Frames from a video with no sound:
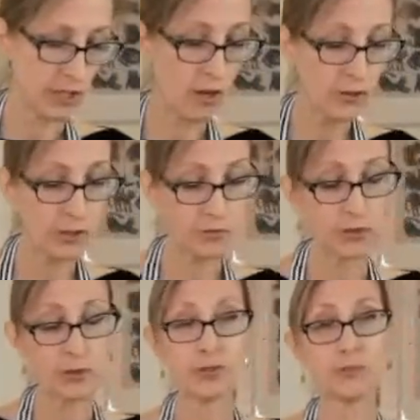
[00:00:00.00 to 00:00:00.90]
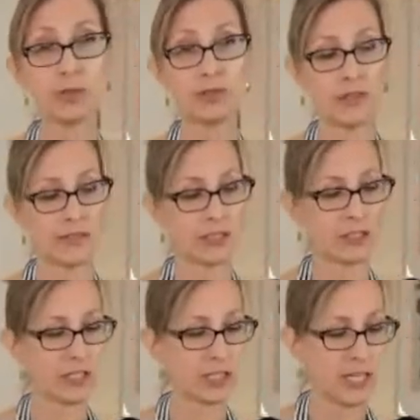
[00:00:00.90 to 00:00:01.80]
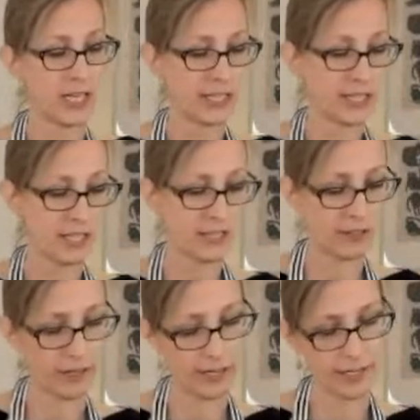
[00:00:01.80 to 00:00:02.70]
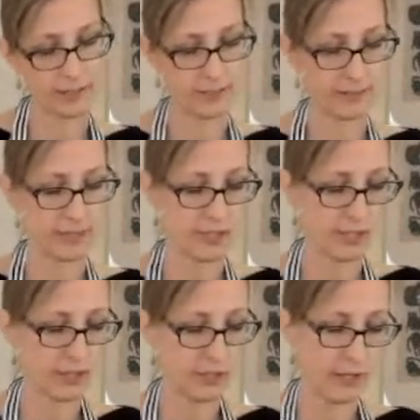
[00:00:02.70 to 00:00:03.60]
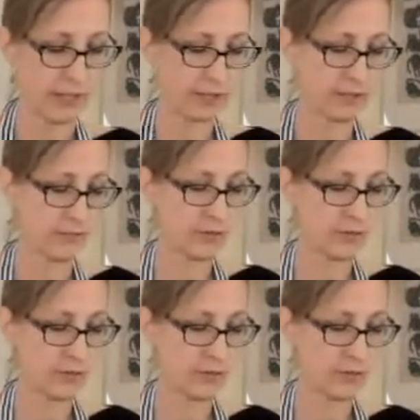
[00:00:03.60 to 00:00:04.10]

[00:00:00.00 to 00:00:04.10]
Also, if you know someone who loves to cook, this is great. It's just a great